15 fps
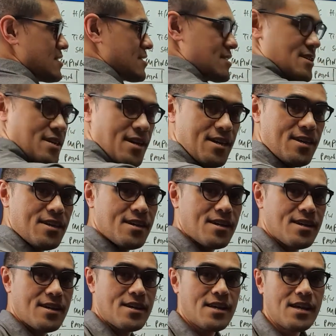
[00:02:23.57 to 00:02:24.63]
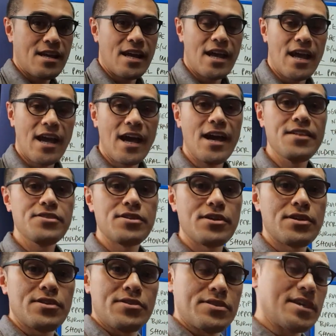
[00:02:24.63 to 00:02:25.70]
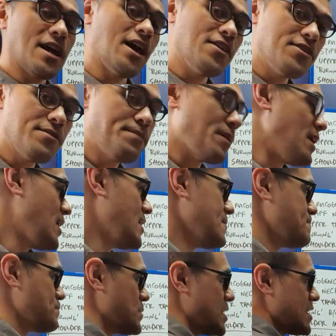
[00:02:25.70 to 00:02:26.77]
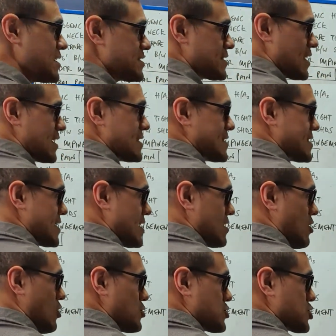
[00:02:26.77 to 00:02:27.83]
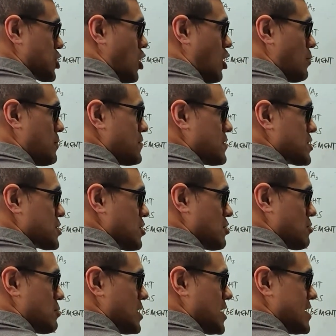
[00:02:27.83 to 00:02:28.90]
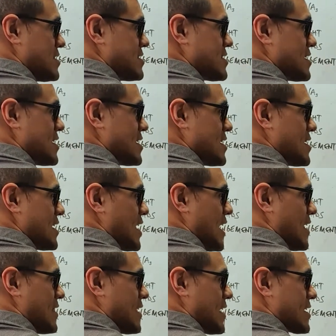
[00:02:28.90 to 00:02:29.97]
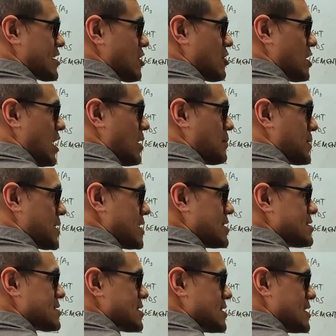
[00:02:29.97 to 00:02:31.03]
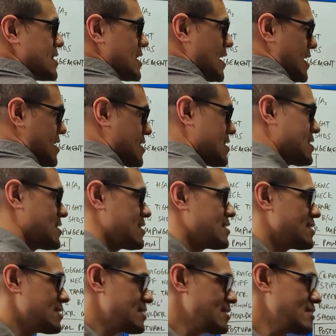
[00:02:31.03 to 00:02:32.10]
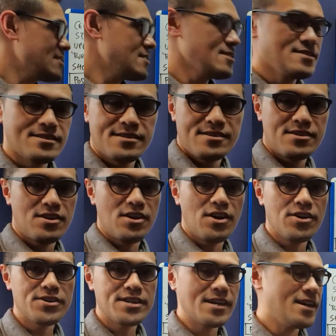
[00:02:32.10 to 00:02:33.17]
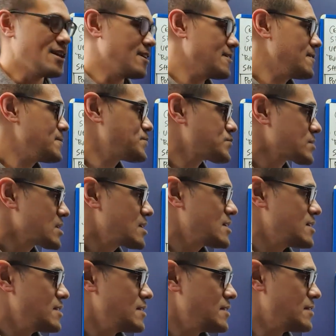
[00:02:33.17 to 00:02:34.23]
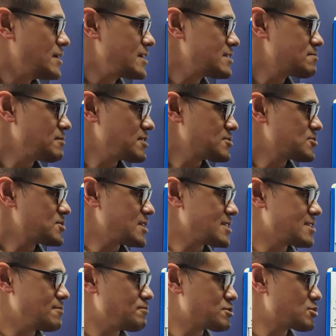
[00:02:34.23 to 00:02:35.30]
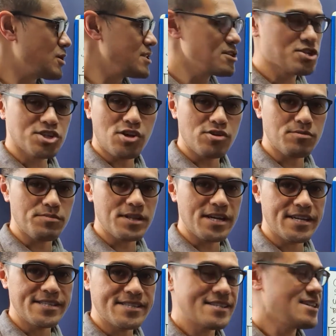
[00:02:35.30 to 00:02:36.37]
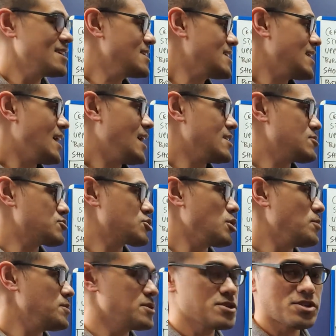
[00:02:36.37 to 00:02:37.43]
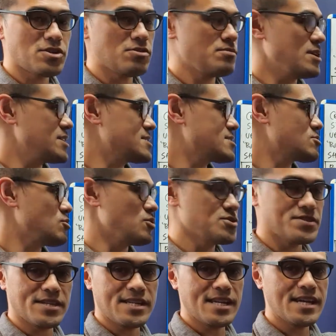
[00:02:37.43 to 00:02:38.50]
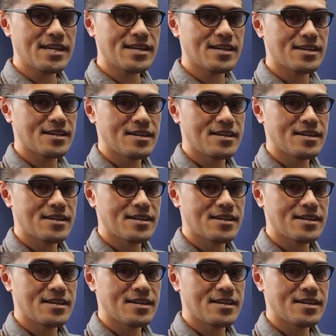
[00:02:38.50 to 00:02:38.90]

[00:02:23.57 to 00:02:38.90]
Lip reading: Okay, and the other part is they sit on top of the shoulder blades and they go up into the neck. Okay, these muscles that sit between your shoulder blades and on top of the shoulder blades towards the neck,